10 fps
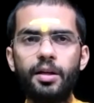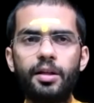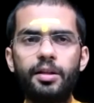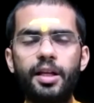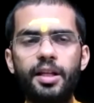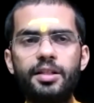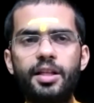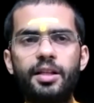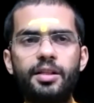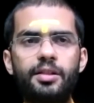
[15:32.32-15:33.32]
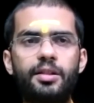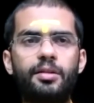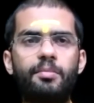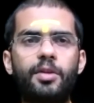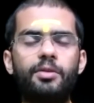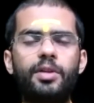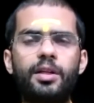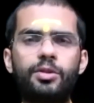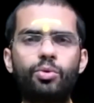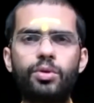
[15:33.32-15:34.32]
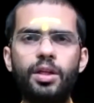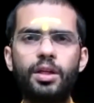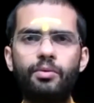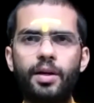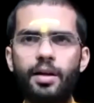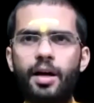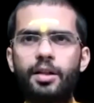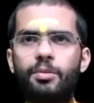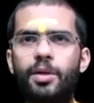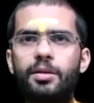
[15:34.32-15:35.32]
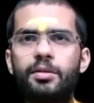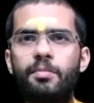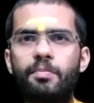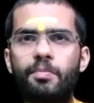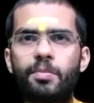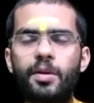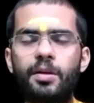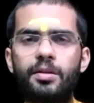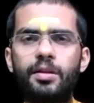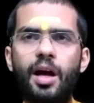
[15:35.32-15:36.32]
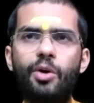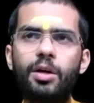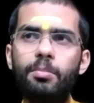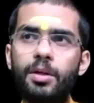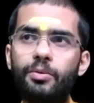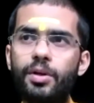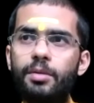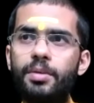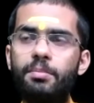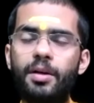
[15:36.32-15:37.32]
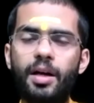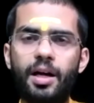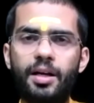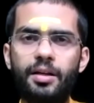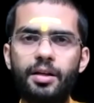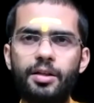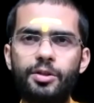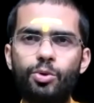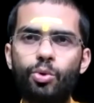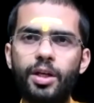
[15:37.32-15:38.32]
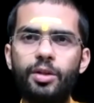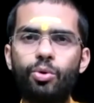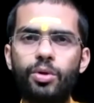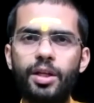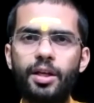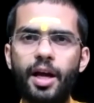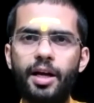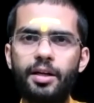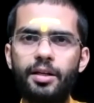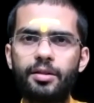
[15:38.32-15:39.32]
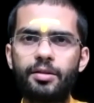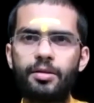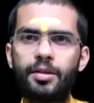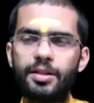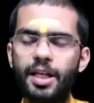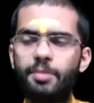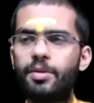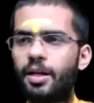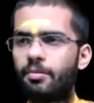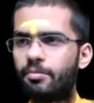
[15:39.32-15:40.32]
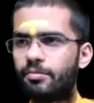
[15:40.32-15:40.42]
Then he says, if there is only one Atma, then how come different people are sukhi dukhi at the same time?